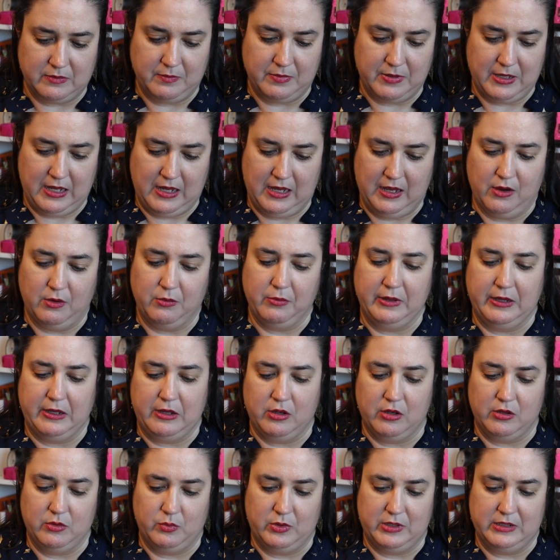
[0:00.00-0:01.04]
be a really
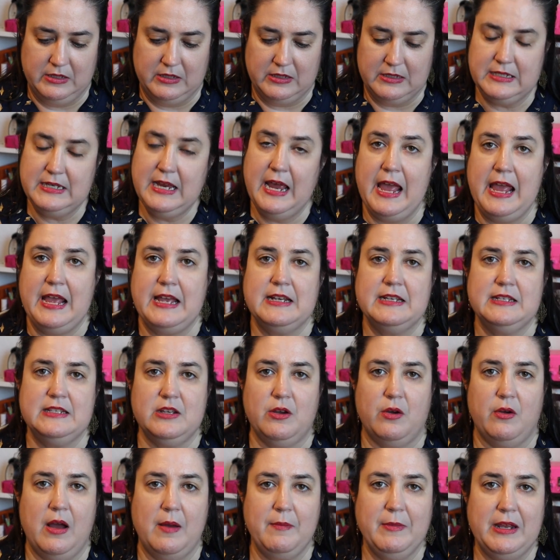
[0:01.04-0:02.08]
good one to take.
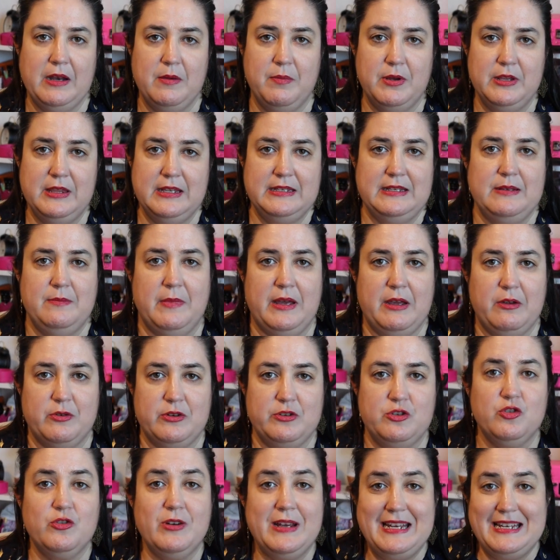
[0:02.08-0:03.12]
So I'm gonna put this in my
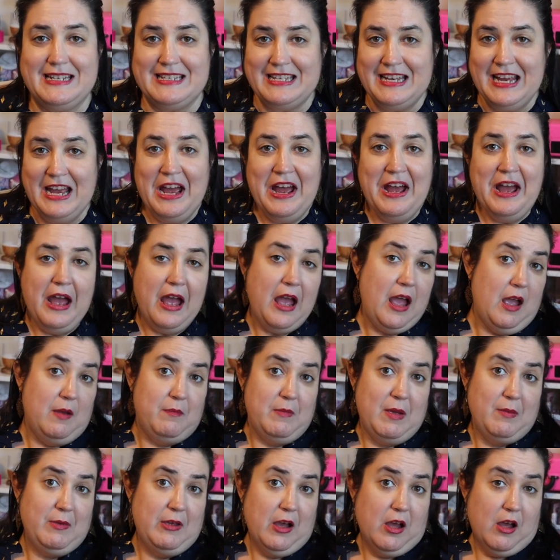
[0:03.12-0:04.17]
retreat and
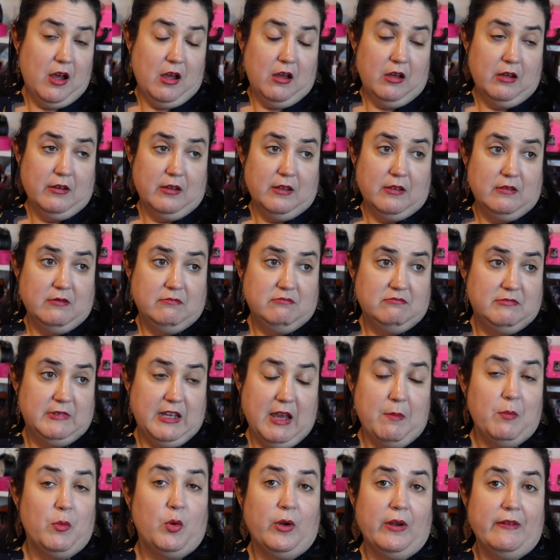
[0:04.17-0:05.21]
maybe I'll
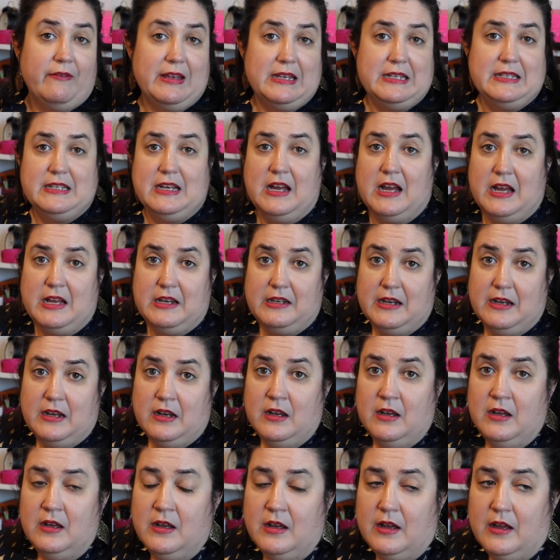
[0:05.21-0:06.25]
get more of it done
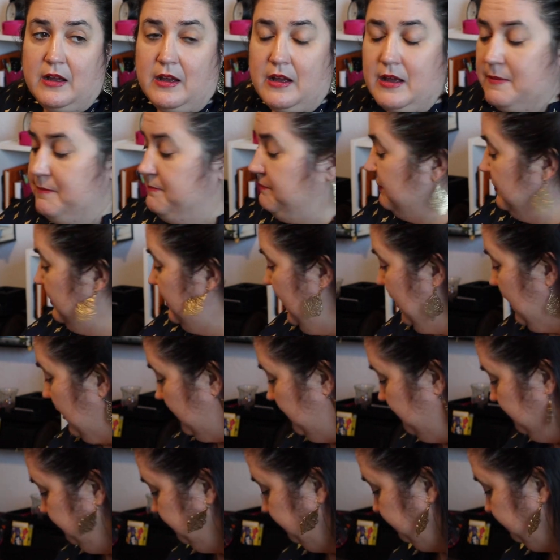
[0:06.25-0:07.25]
there.